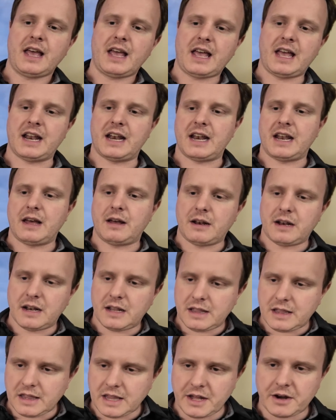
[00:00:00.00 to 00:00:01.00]
it
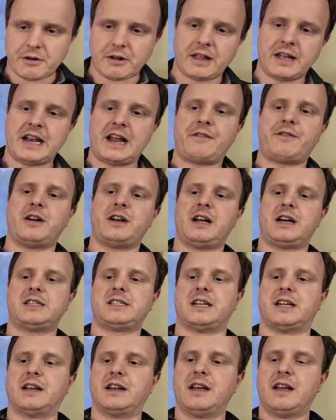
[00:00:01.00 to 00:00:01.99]
literally never
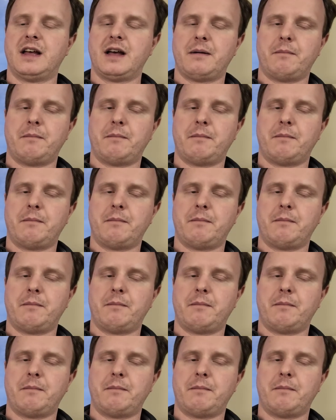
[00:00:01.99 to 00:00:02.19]
does it.